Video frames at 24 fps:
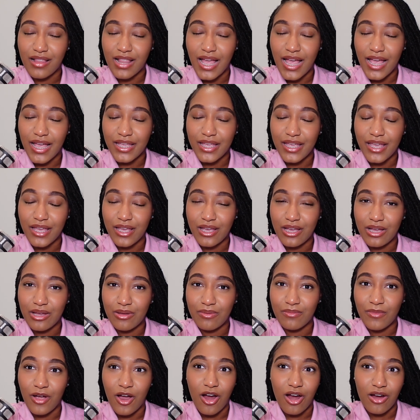I
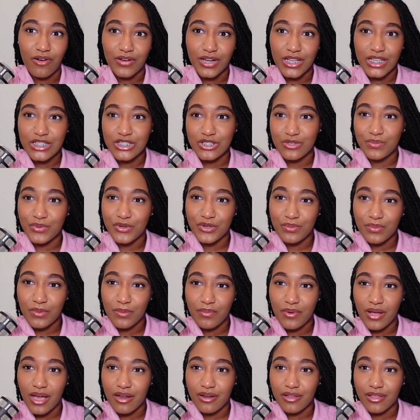am already super duper
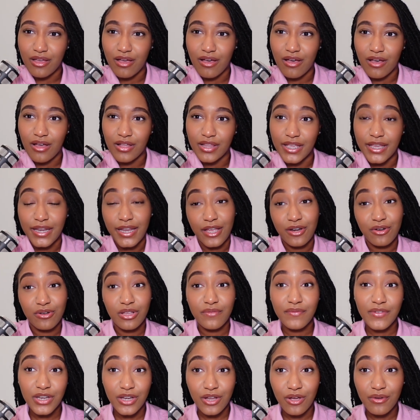proud of y'all, and I don't
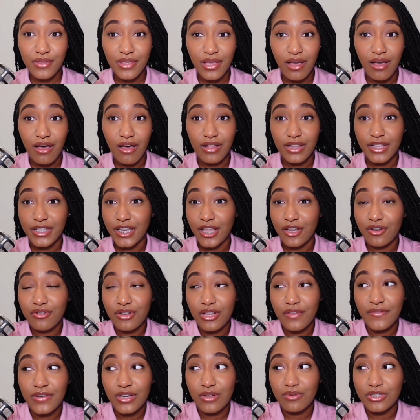even know y'all, and I don't
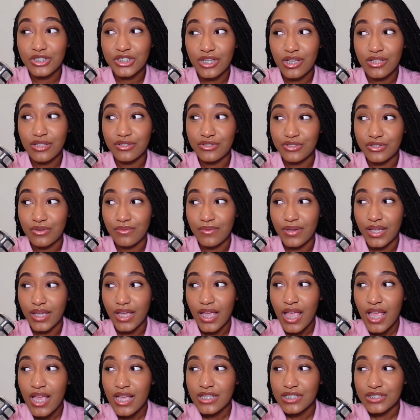even know what y'all are
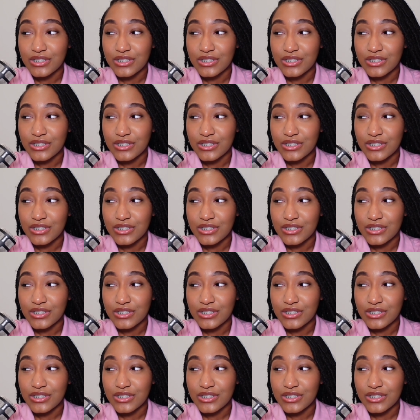doing.